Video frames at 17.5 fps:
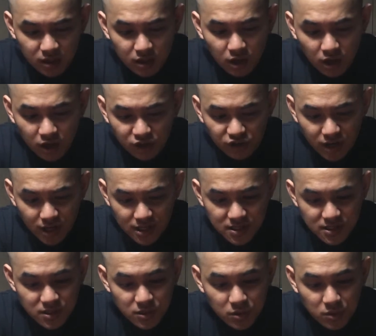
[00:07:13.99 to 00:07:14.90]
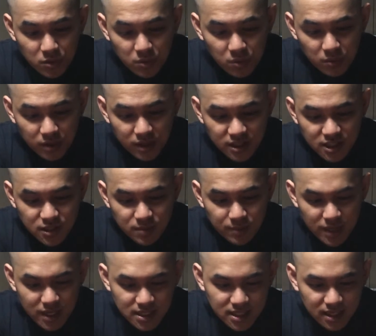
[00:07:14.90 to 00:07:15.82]
contrast to its
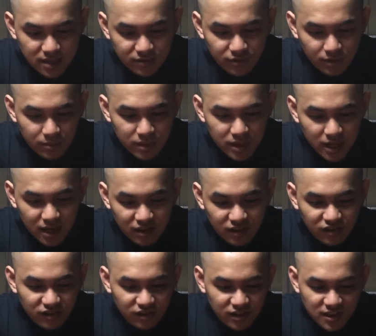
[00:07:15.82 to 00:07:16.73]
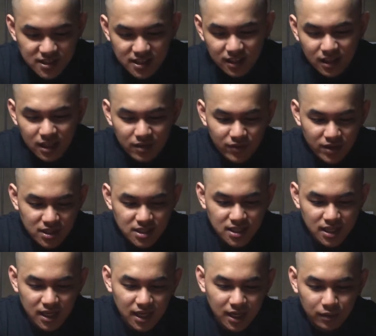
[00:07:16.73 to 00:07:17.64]
spacing from the edge, doesn't leave it
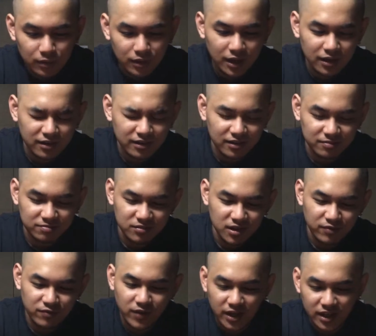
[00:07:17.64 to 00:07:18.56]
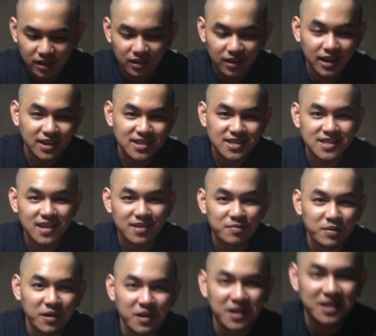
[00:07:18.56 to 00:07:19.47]
sitting out like a fucking
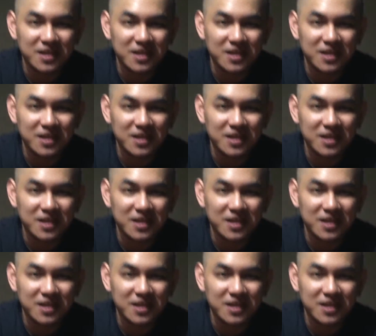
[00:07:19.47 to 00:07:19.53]
lightsaber or